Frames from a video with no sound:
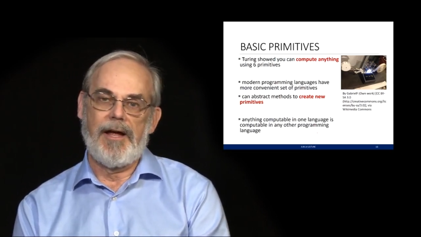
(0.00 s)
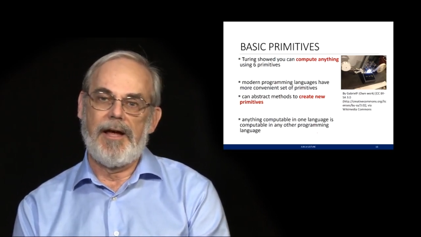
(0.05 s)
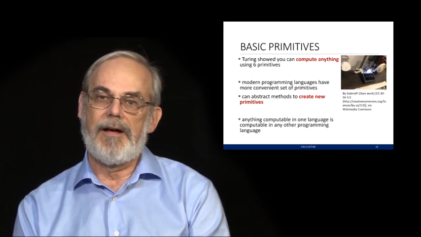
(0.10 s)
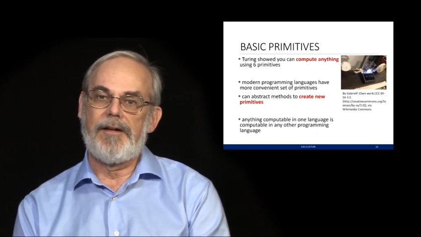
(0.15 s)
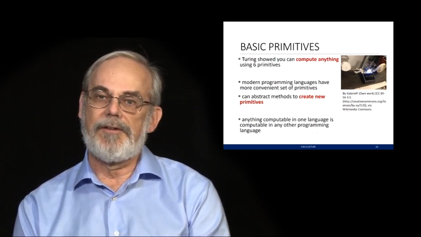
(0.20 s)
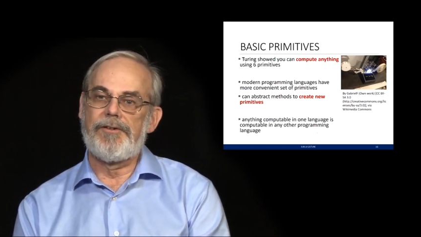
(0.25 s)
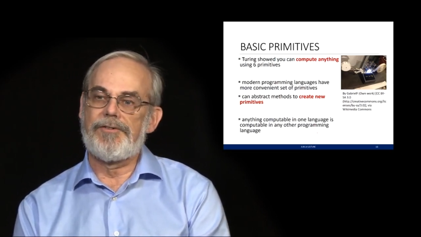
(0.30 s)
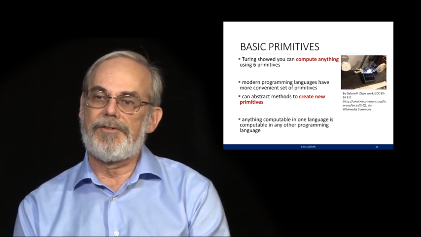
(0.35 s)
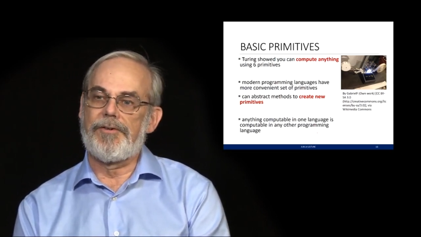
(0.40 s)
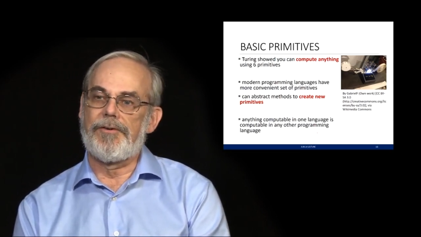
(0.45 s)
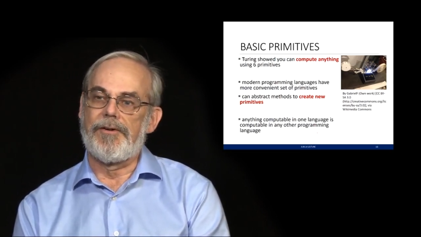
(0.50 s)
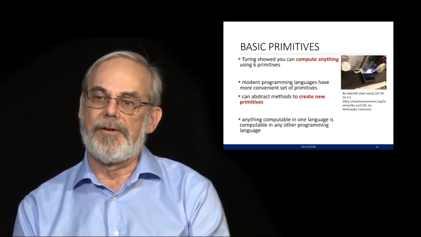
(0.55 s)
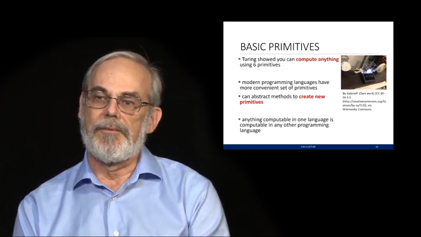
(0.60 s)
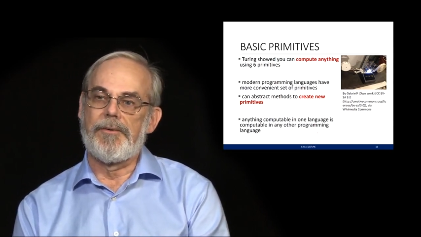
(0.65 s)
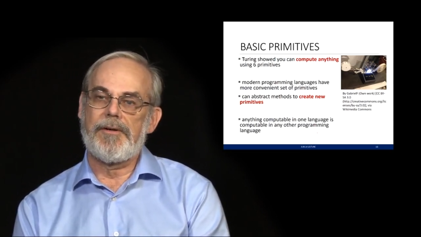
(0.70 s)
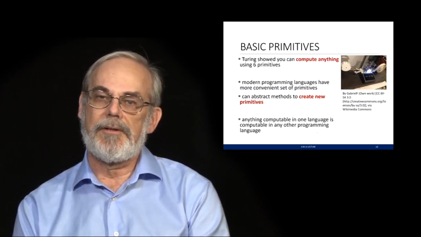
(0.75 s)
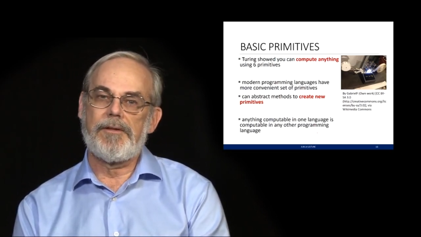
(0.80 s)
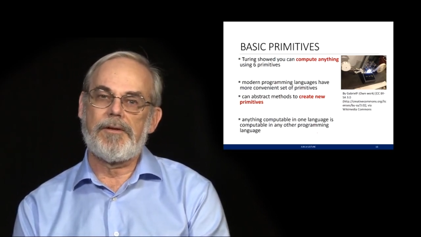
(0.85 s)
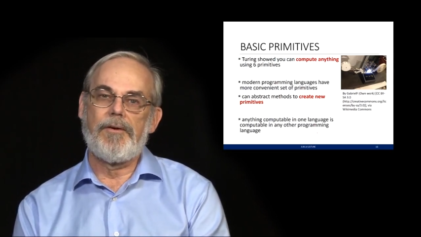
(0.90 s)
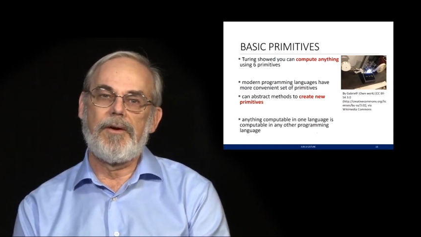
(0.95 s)
Alan Turing,
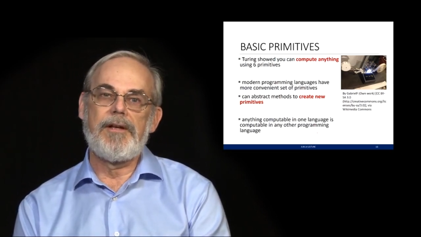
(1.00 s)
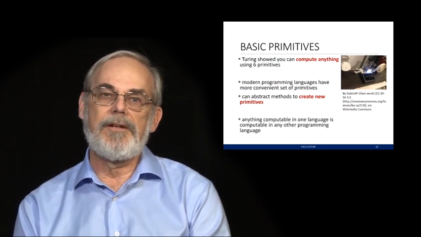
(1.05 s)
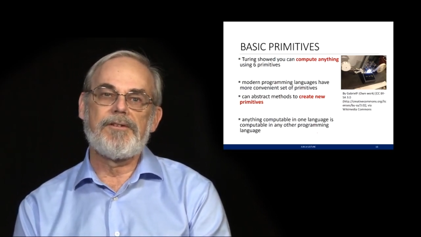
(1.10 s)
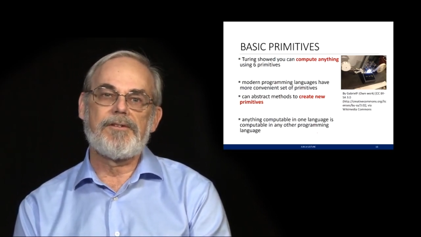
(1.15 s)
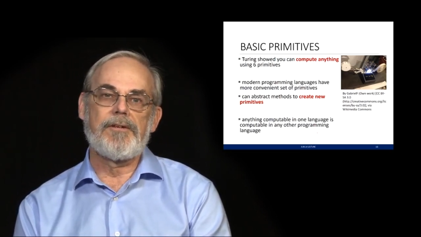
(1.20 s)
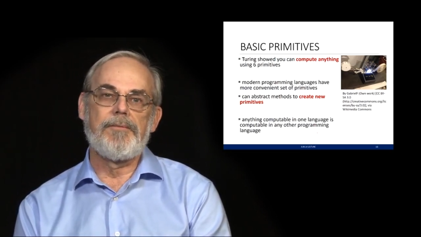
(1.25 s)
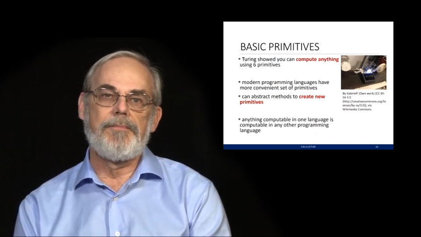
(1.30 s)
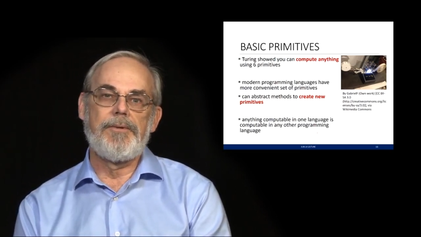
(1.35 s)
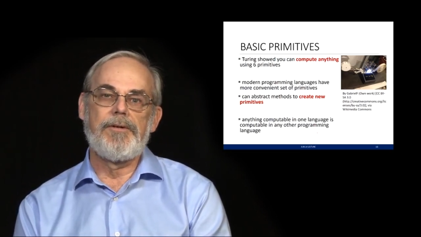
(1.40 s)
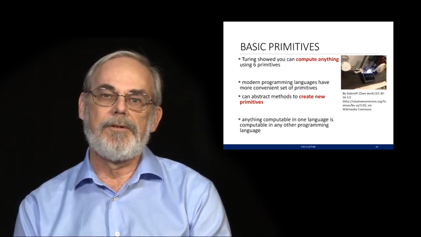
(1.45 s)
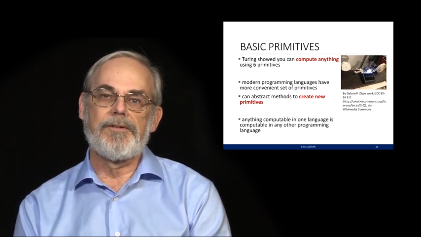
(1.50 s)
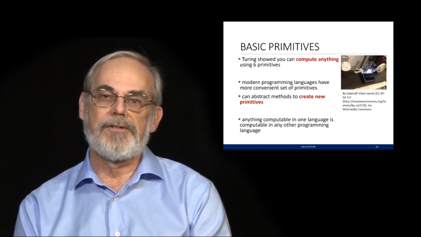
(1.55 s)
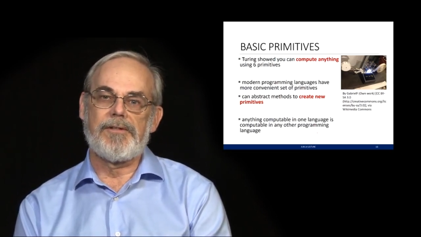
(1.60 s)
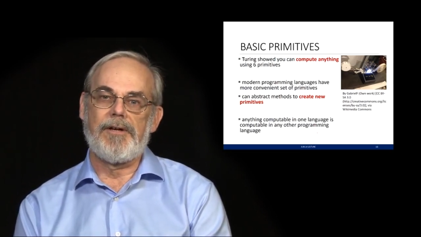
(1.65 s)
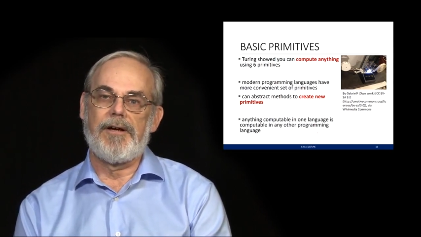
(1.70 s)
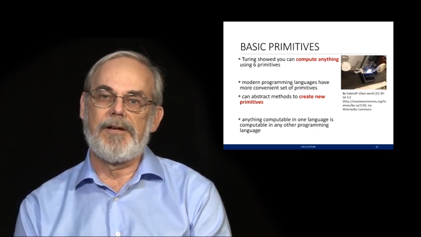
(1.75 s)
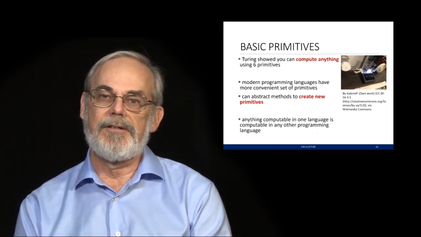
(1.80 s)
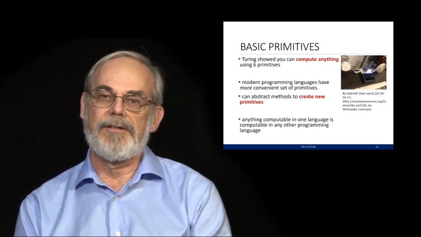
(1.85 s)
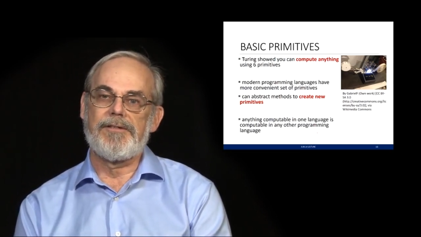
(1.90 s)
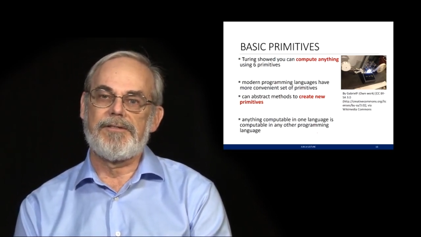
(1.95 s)
one of the greatest computer
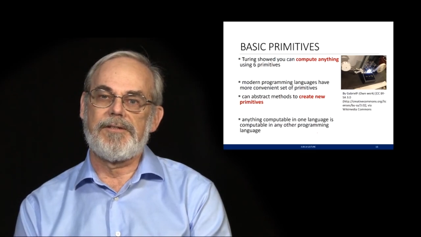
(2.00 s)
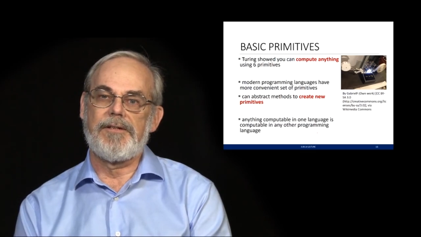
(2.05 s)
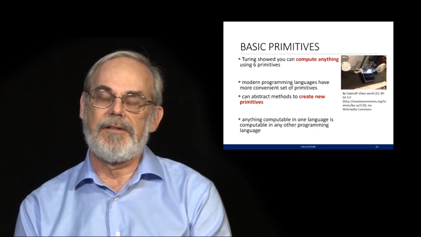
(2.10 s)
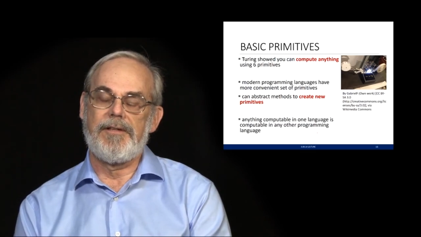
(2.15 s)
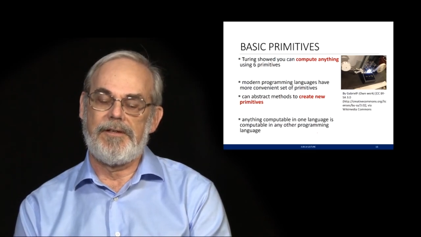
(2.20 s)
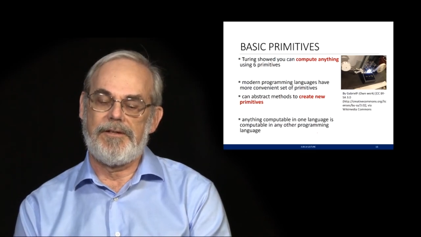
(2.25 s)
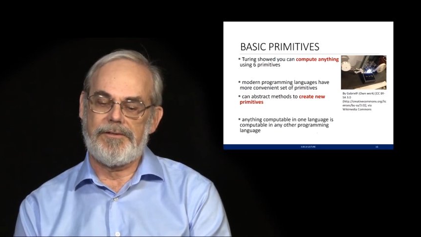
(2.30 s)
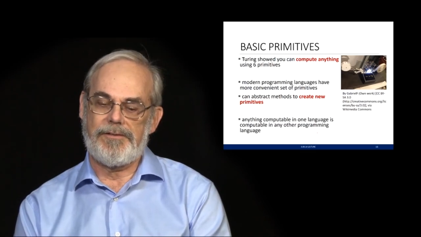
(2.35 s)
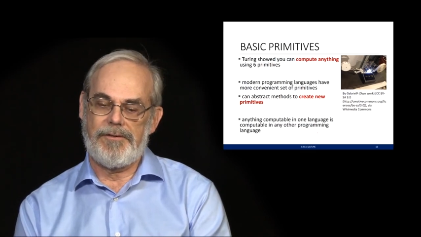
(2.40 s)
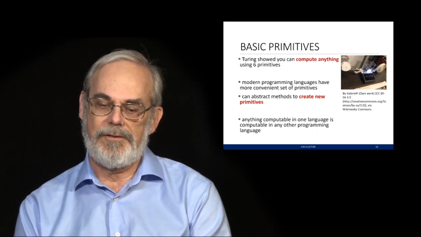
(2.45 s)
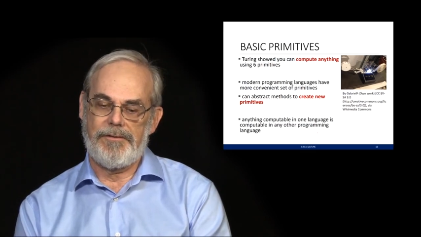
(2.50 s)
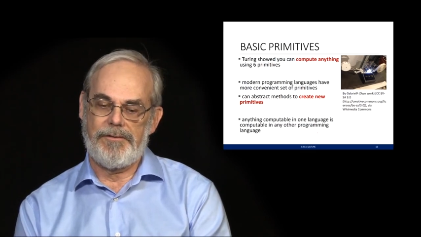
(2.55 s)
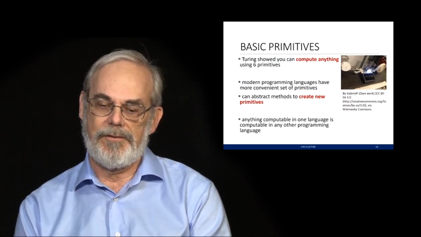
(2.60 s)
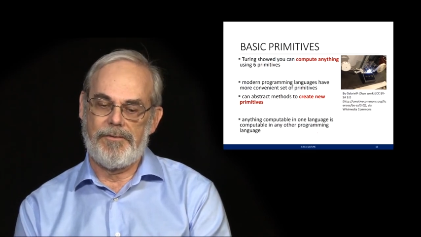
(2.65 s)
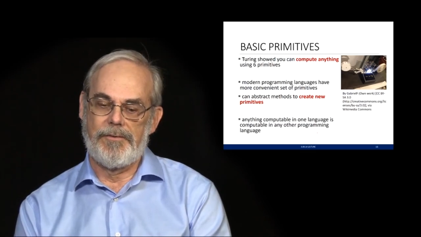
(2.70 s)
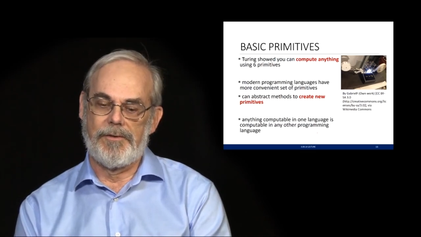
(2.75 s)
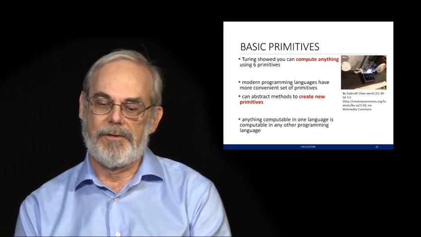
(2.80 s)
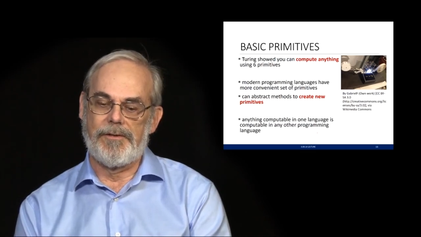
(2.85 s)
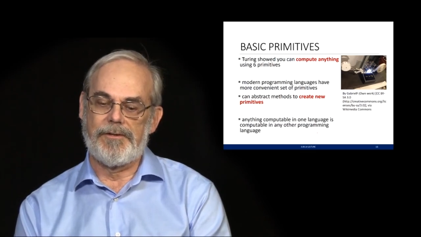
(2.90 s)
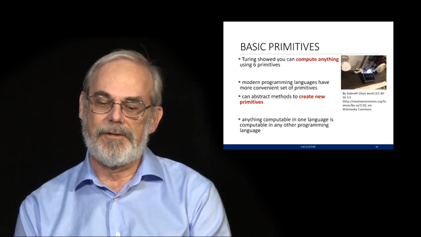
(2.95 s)
scientists in the history of the
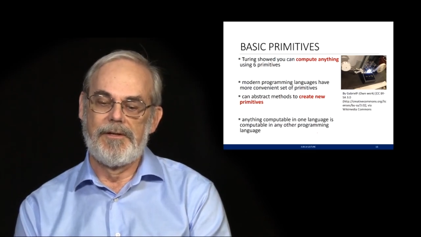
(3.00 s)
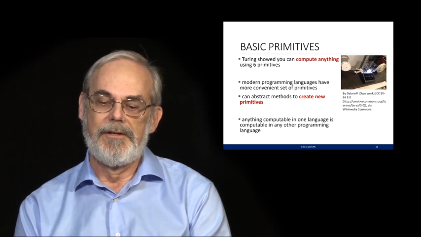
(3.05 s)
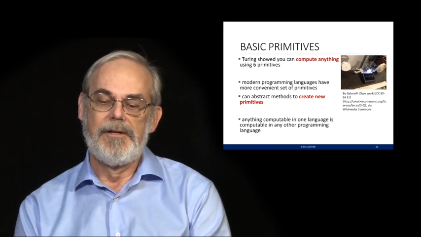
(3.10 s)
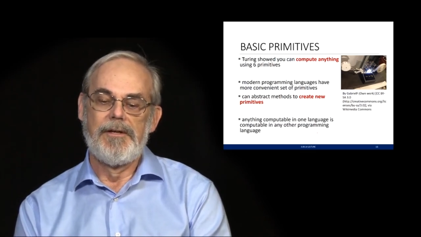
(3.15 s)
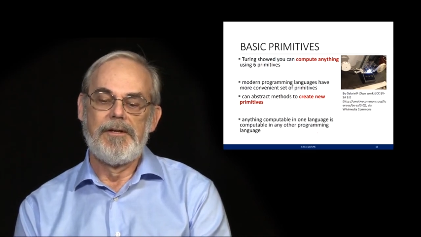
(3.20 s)
world,